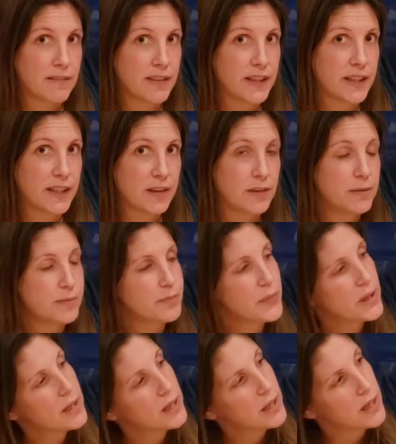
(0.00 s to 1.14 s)
video
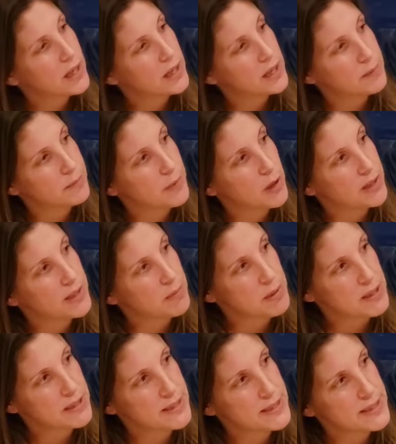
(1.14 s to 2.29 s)
on the
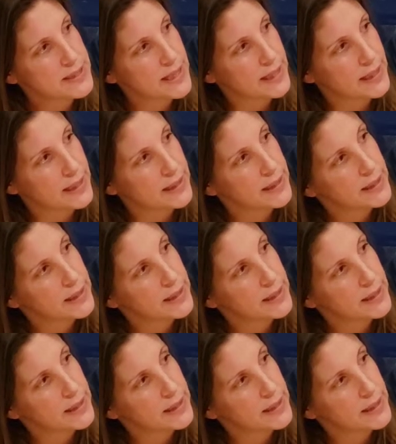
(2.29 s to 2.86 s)
Pearson site,